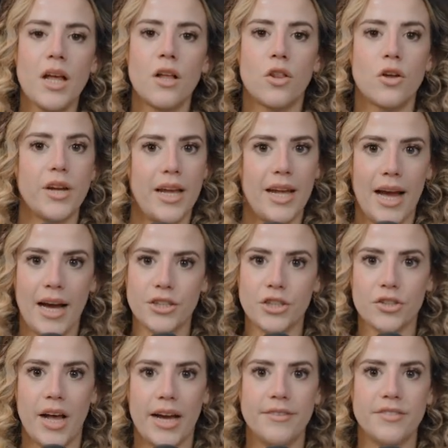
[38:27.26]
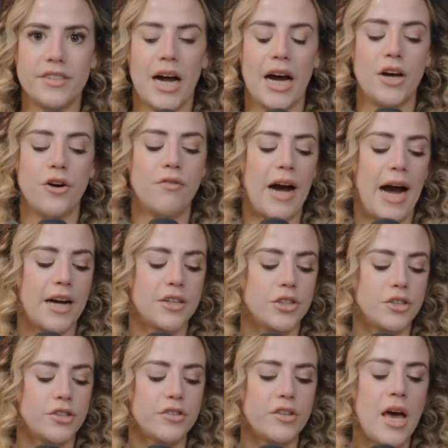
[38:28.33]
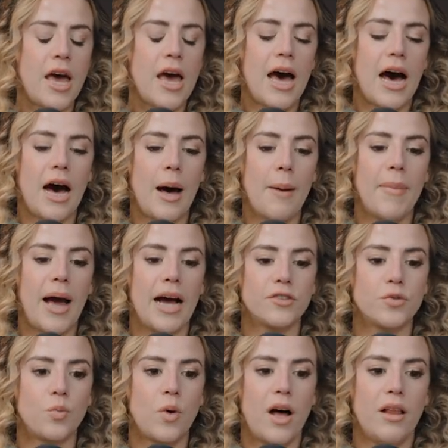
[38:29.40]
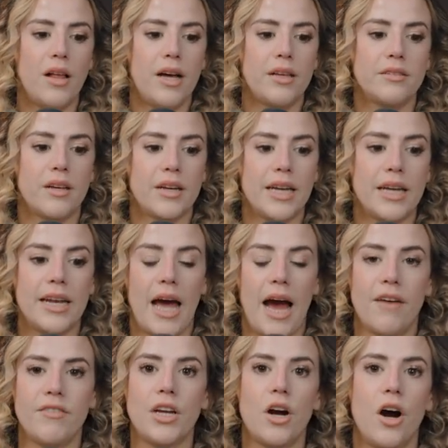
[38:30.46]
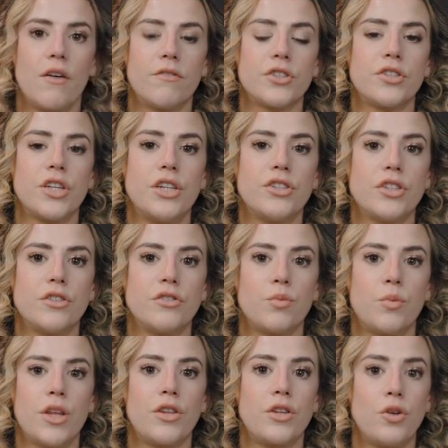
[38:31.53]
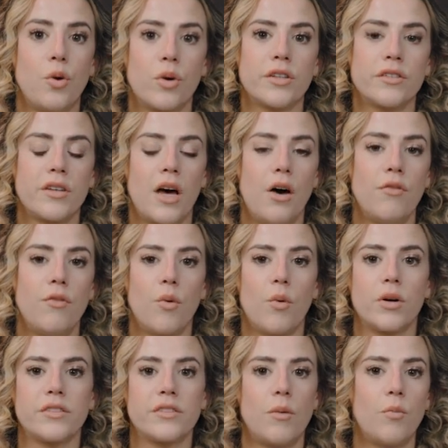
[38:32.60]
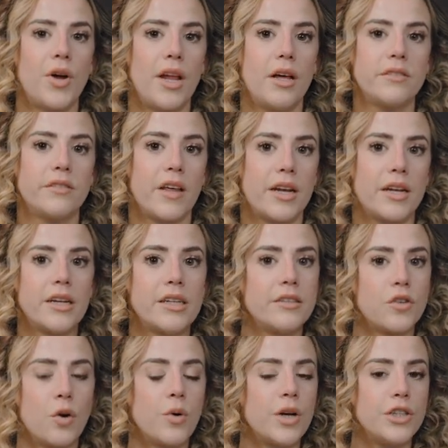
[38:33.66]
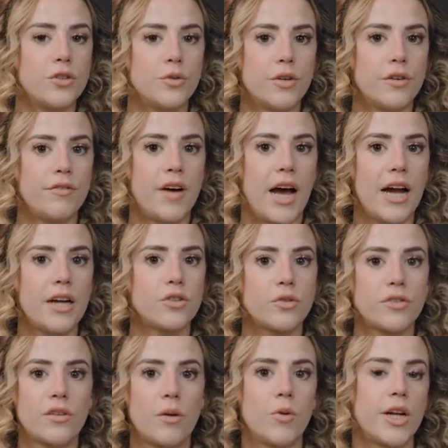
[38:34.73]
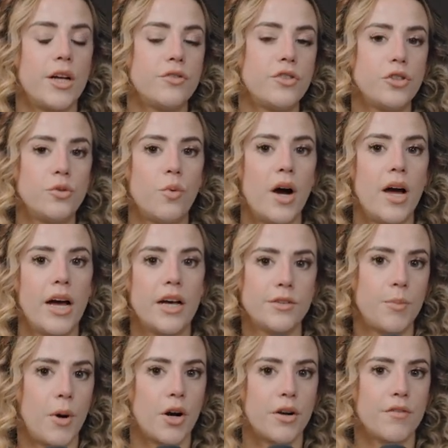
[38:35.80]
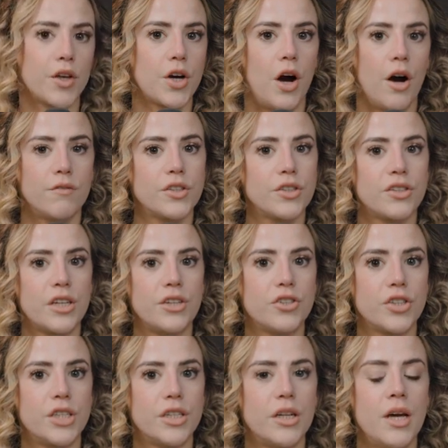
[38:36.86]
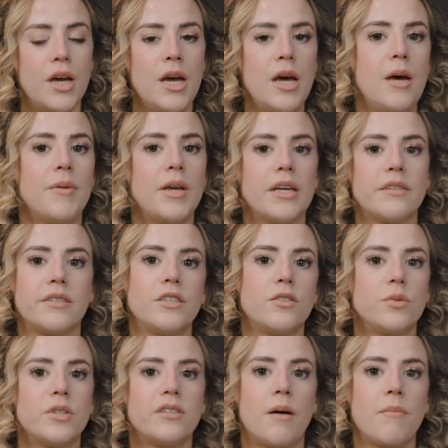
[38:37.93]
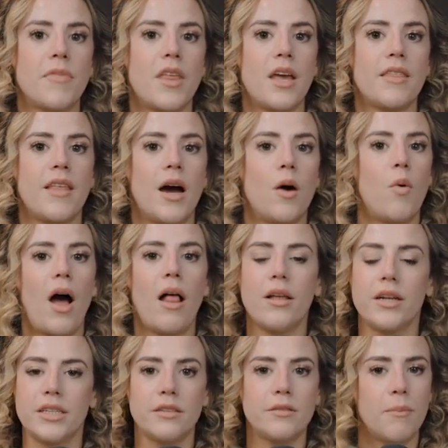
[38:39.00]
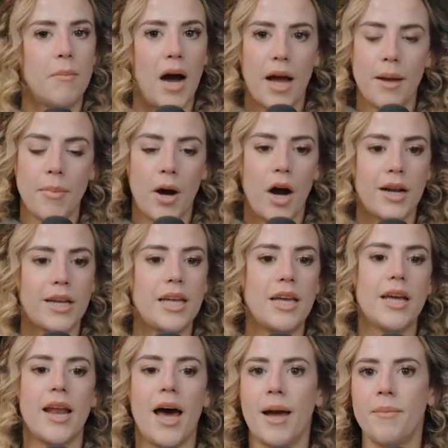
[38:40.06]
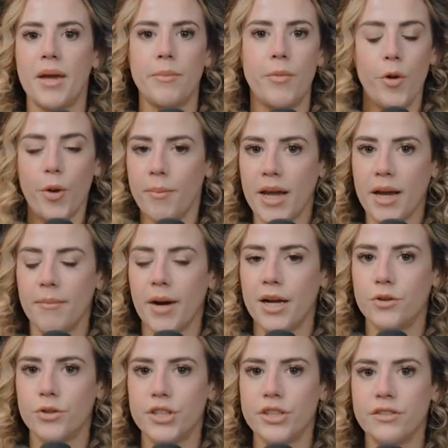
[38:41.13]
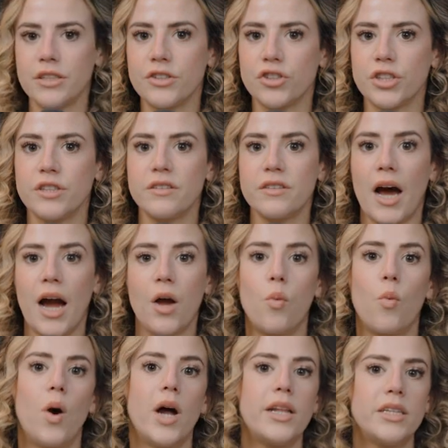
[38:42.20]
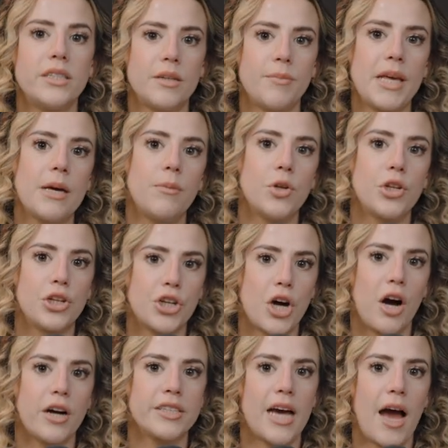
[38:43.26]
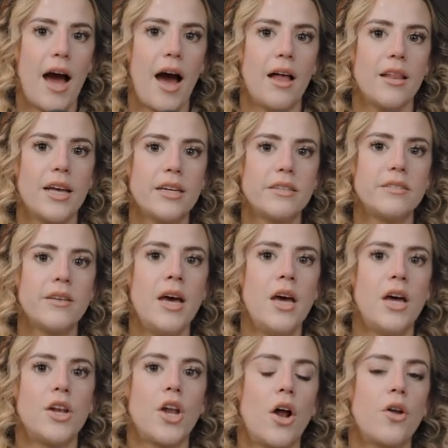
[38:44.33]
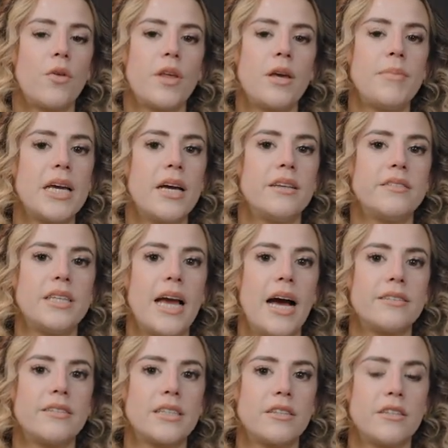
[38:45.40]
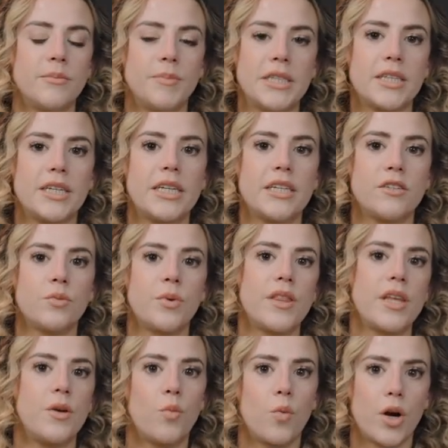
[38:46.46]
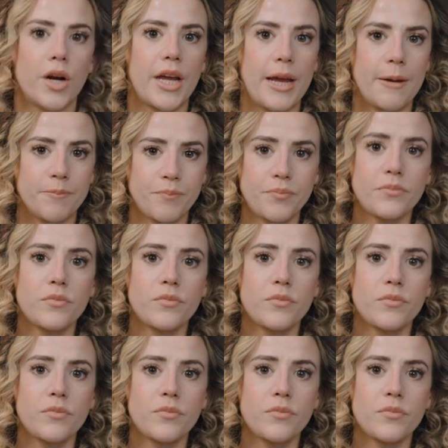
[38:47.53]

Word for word: looking at your lifestyle factors, um, as well as, again, having conversations with yourself or someone else that it is going to affect or someone else you want as part of the conversation. Because this was something that, while it is my body and I'm able to make my own decisions, I wanted to be able to talk to Alex, not only because he has experience within working